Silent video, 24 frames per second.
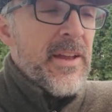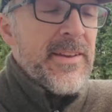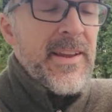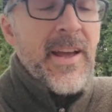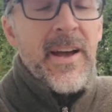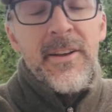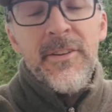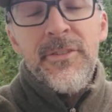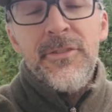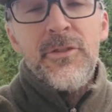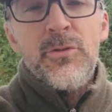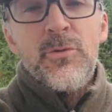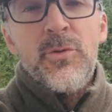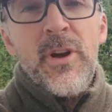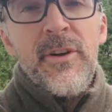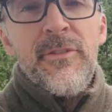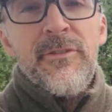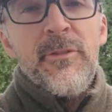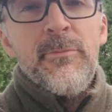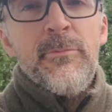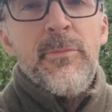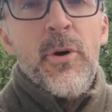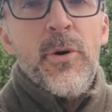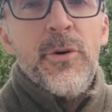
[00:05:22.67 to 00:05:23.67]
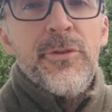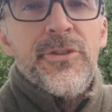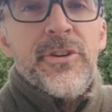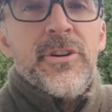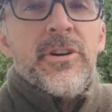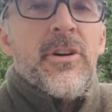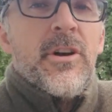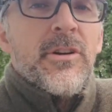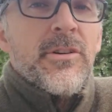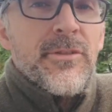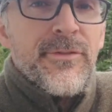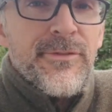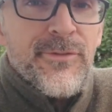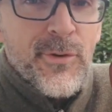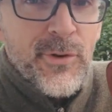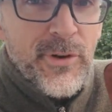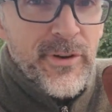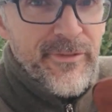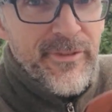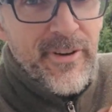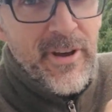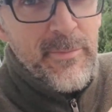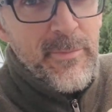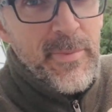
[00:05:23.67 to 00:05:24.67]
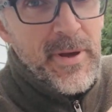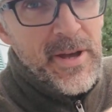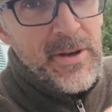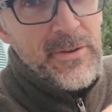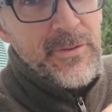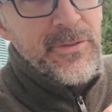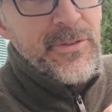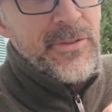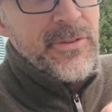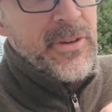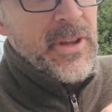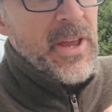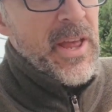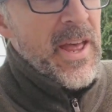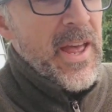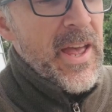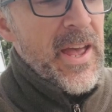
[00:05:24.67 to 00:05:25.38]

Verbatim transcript: Now this is great for bows that are under 45 pounds.